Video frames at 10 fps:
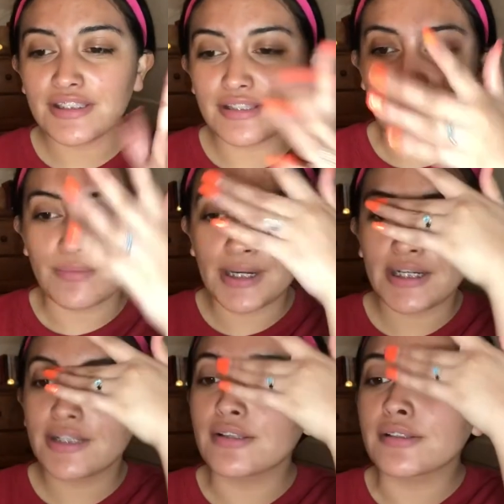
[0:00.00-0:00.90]
So we're
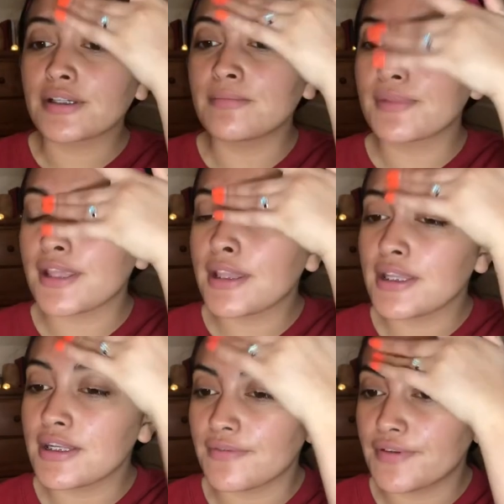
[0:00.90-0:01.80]
going to use
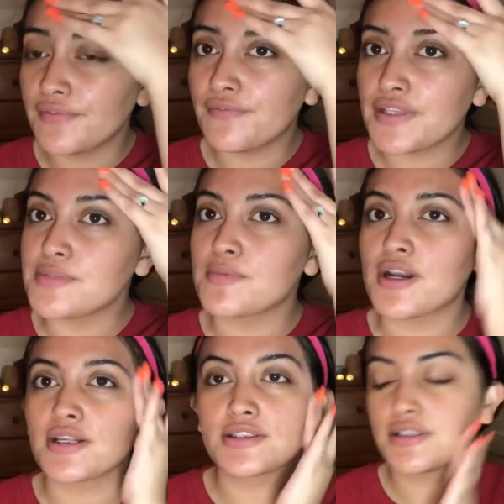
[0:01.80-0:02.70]
completely different face
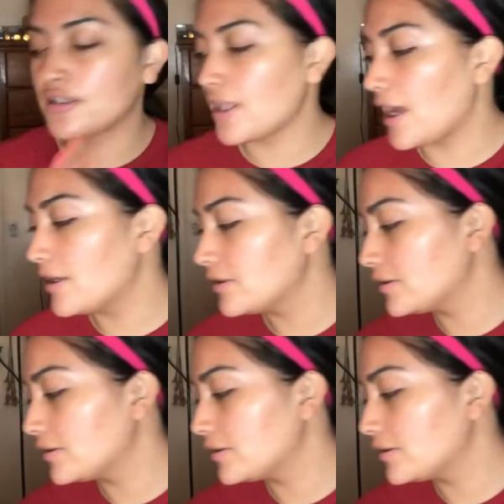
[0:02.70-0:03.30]
products and all that.